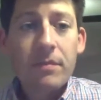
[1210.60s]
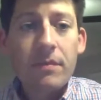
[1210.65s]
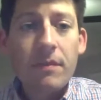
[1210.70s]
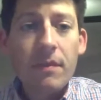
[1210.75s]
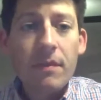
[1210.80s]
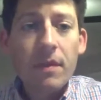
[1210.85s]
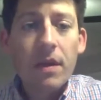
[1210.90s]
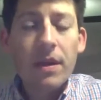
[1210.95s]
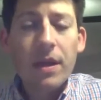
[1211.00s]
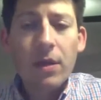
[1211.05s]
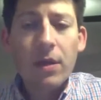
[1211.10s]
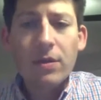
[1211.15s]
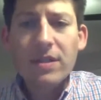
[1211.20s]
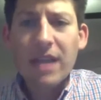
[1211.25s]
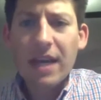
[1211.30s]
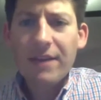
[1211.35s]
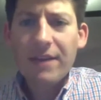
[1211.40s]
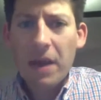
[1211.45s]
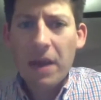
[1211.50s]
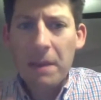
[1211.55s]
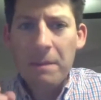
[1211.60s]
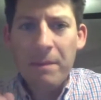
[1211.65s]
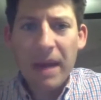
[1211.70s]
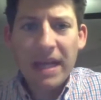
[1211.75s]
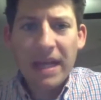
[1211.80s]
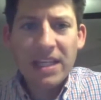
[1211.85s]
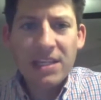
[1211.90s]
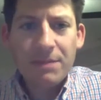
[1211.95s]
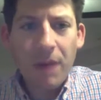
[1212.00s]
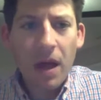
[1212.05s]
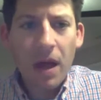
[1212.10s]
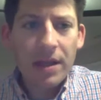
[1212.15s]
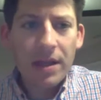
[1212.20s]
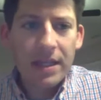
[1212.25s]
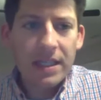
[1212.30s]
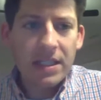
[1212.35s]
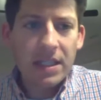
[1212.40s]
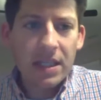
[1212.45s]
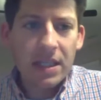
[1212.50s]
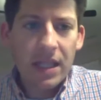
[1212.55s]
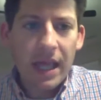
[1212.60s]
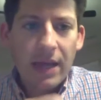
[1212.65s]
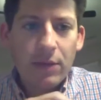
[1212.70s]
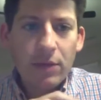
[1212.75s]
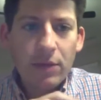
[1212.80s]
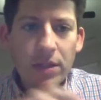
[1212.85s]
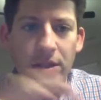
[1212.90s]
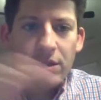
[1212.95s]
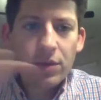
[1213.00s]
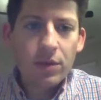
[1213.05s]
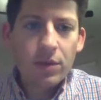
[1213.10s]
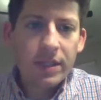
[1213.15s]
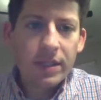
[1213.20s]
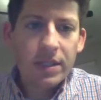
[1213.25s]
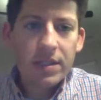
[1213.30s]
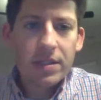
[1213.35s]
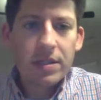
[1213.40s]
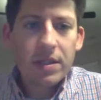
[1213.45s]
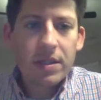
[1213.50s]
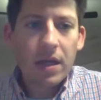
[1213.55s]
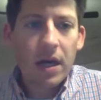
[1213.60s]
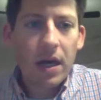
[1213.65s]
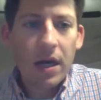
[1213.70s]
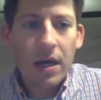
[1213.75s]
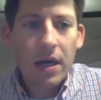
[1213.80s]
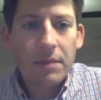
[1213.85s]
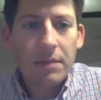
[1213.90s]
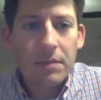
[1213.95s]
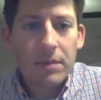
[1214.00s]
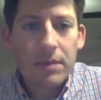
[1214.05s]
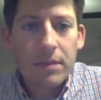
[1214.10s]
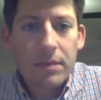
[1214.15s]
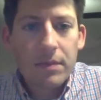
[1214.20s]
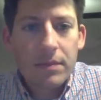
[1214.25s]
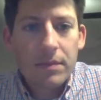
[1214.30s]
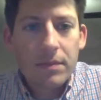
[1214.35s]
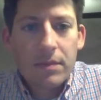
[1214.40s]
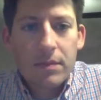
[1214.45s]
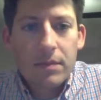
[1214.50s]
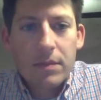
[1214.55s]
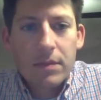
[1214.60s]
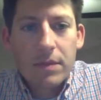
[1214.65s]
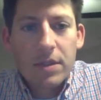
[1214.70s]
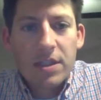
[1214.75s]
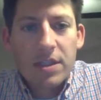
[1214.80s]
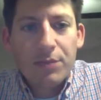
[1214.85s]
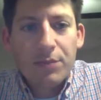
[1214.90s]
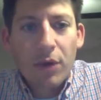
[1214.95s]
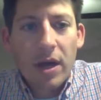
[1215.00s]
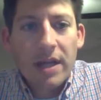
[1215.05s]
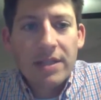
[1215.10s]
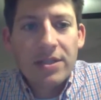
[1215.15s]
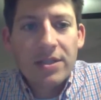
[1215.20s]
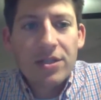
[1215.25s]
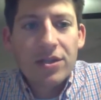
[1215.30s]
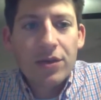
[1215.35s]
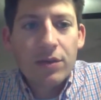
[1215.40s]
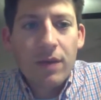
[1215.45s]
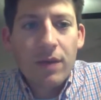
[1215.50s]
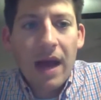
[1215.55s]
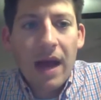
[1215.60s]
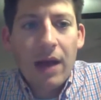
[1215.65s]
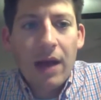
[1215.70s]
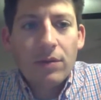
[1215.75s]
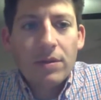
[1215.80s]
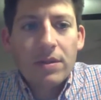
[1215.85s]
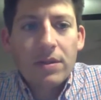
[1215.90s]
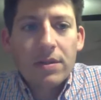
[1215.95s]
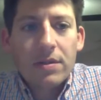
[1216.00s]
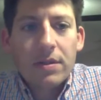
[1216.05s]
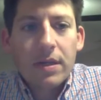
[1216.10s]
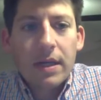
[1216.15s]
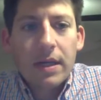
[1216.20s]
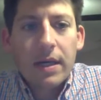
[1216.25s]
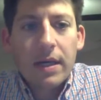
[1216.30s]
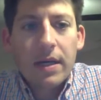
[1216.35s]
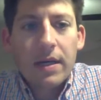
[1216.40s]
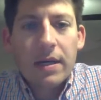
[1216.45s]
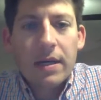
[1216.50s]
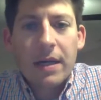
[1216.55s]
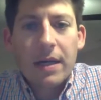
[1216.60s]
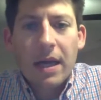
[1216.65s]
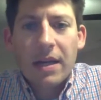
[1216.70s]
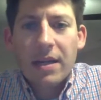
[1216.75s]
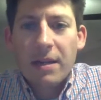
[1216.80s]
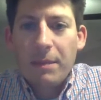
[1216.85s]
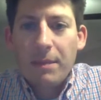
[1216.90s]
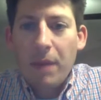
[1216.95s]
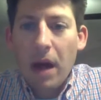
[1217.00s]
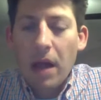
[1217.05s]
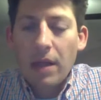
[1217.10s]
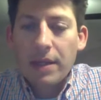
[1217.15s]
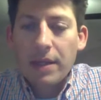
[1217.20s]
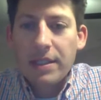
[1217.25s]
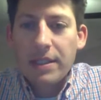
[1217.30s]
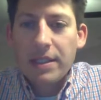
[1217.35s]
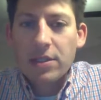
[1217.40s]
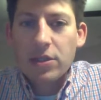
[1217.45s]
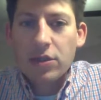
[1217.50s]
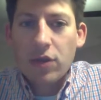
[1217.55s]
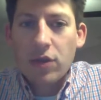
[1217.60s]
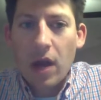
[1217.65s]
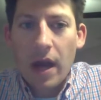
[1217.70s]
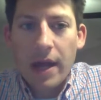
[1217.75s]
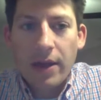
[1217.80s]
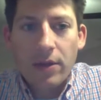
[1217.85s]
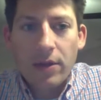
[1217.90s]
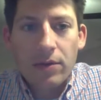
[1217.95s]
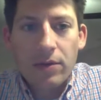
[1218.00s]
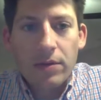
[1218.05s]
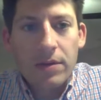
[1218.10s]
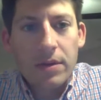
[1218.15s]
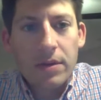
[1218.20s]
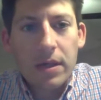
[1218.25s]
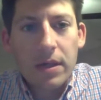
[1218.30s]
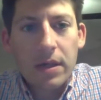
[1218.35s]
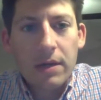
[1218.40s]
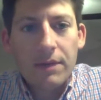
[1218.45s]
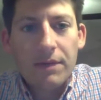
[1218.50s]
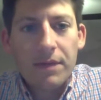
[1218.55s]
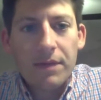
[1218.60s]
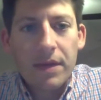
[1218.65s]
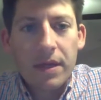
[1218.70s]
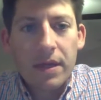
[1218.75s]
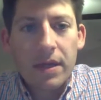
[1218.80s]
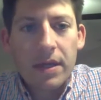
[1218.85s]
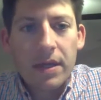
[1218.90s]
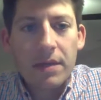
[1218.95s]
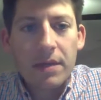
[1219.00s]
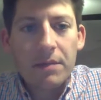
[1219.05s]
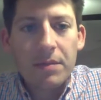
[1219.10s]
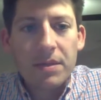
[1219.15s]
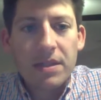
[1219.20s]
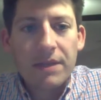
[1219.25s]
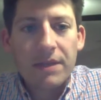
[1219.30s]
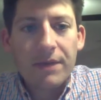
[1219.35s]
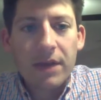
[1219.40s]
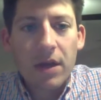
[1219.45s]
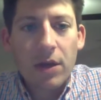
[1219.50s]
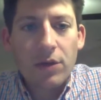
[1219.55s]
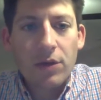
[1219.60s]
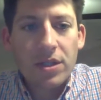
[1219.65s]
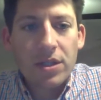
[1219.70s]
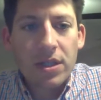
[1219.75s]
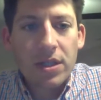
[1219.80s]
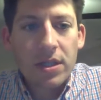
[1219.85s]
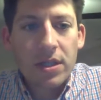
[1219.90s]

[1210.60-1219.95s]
there was kind of a base Polynesian language which spreads throughout kind of the Polynesian triangle of the Pacific Ocean.